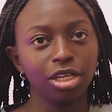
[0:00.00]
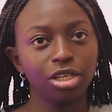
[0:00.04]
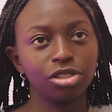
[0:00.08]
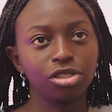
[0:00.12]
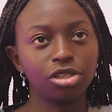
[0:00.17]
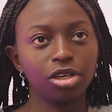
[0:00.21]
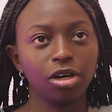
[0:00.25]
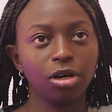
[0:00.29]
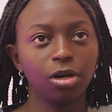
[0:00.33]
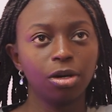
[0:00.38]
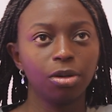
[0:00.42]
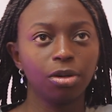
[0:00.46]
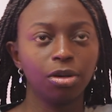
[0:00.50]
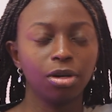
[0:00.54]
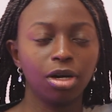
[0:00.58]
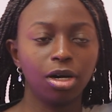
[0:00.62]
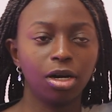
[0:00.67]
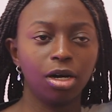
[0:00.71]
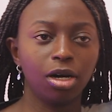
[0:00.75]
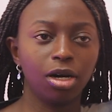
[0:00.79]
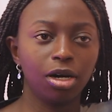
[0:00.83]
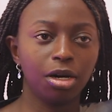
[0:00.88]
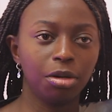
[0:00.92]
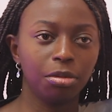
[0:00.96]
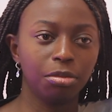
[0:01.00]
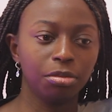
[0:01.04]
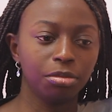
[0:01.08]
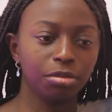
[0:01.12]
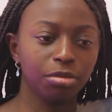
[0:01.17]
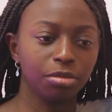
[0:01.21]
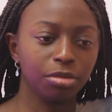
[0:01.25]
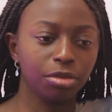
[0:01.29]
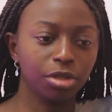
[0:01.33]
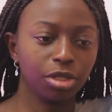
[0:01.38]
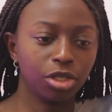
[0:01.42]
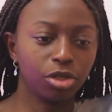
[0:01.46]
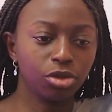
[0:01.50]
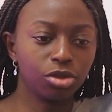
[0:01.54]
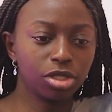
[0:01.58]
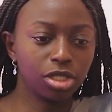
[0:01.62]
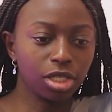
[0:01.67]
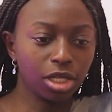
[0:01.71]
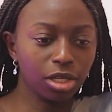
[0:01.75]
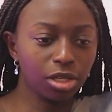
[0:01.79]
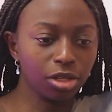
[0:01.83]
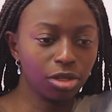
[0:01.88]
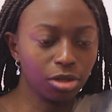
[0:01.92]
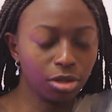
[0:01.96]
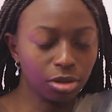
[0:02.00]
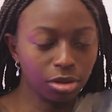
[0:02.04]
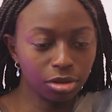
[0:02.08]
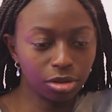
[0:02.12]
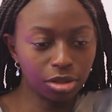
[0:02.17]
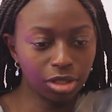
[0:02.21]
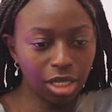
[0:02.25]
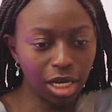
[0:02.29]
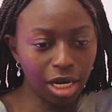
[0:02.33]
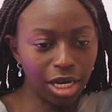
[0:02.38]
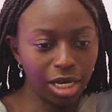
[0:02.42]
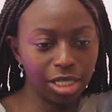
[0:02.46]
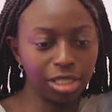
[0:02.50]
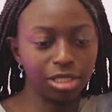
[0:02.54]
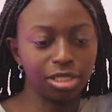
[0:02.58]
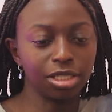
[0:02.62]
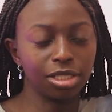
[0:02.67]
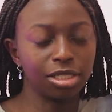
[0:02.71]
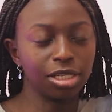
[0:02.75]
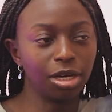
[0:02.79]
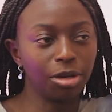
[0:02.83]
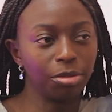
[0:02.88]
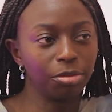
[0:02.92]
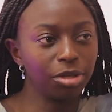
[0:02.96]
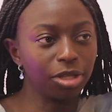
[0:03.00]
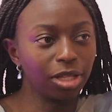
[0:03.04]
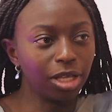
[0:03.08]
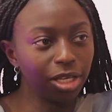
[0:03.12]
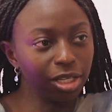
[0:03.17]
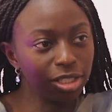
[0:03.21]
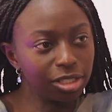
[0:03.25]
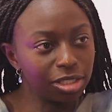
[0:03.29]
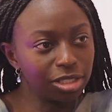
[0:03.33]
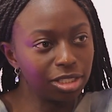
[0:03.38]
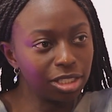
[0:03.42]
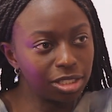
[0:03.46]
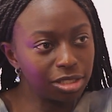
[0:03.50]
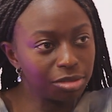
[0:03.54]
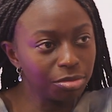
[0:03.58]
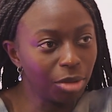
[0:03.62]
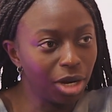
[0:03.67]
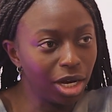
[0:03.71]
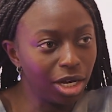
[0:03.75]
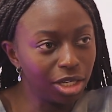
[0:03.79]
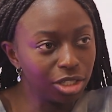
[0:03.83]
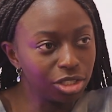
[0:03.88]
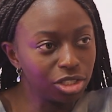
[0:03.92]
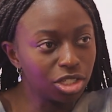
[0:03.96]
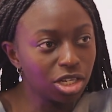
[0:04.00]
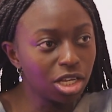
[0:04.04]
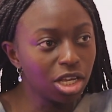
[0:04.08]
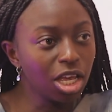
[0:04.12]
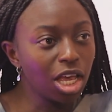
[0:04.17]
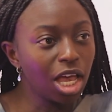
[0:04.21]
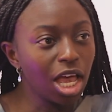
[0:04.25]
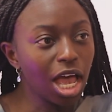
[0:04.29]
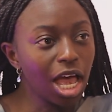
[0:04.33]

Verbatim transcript: So, um, he was telling the guy to tell me that it's this much.